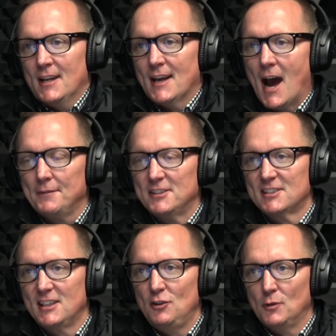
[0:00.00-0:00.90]

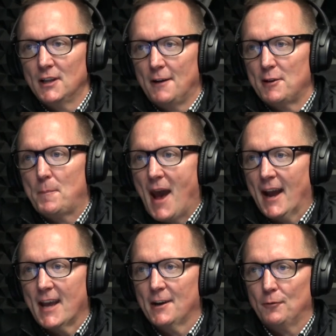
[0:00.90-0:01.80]
obviously you would love to
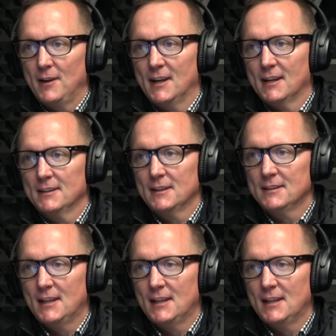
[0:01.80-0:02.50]
pack out arena